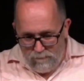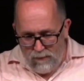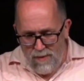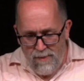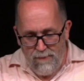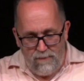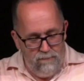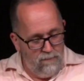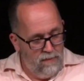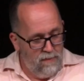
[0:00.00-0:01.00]
Uh, they,
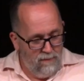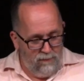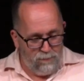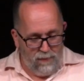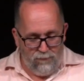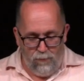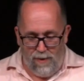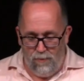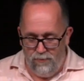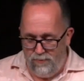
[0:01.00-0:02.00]
they've spent a few
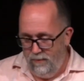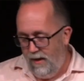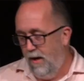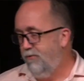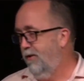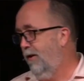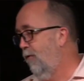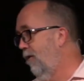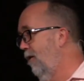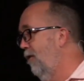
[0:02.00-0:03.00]
hours in counseling
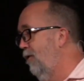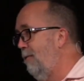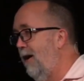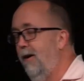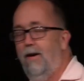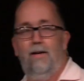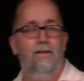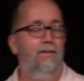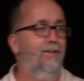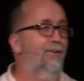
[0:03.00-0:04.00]
over, over my uh,
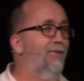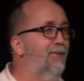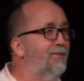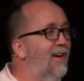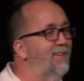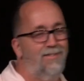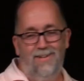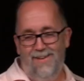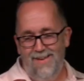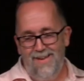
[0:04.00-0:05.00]
you know,
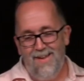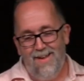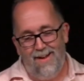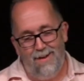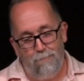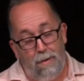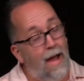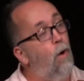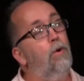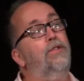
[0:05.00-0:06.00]
dishonesty. Uh, but
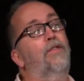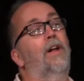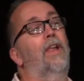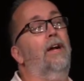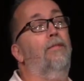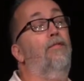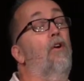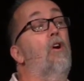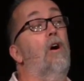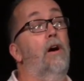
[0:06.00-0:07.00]
I always felt like a
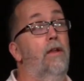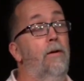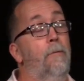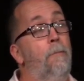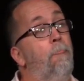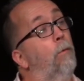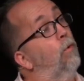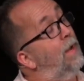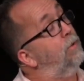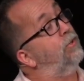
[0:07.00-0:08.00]
fraud when
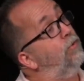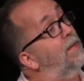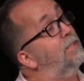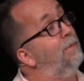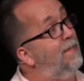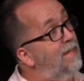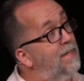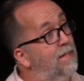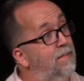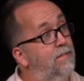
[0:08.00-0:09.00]
I would do that to my
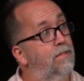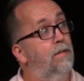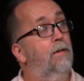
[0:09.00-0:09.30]
kids